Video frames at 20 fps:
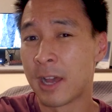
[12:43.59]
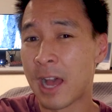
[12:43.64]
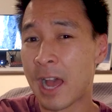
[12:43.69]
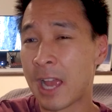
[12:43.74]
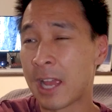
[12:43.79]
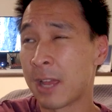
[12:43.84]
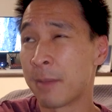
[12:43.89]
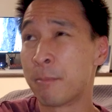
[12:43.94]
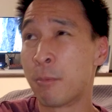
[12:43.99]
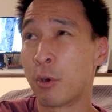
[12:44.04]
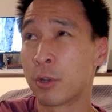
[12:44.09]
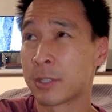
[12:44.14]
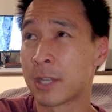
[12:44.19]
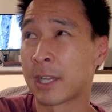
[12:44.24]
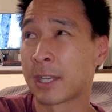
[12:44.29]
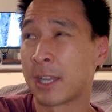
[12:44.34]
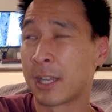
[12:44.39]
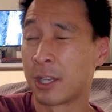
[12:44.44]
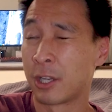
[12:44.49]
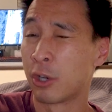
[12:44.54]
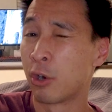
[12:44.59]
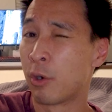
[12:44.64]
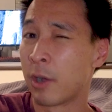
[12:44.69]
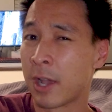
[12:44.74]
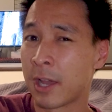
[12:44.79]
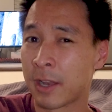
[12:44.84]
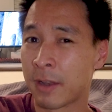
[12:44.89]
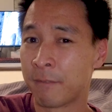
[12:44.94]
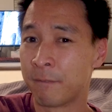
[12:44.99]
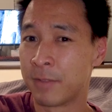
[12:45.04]
I am most likely going to go
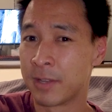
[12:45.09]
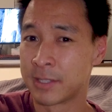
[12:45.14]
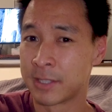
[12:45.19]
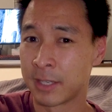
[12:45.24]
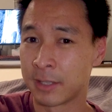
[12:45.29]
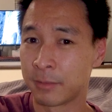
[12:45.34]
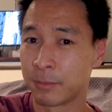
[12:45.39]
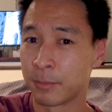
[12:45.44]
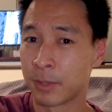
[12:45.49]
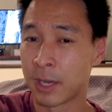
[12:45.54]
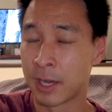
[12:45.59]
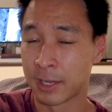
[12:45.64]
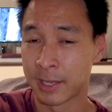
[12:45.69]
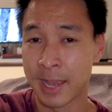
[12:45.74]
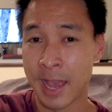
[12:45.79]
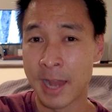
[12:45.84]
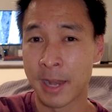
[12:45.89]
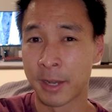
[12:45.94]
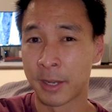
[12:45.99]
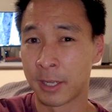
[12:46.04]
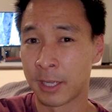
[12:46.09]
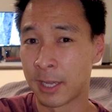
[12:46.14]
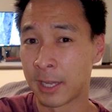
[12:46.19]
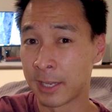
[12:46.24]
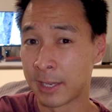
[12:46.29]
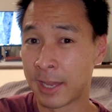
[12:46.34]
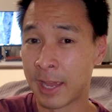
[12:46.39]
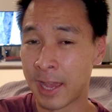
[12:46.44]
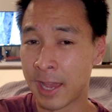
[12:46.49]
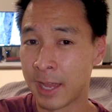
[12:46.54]
ahead and visit Canada
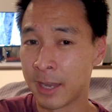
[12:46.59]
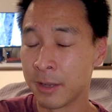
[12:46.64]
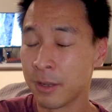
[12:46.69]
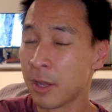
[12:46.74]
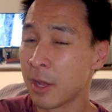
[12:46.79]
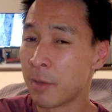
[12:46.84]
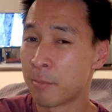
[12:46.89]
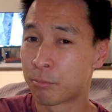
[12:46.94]
again,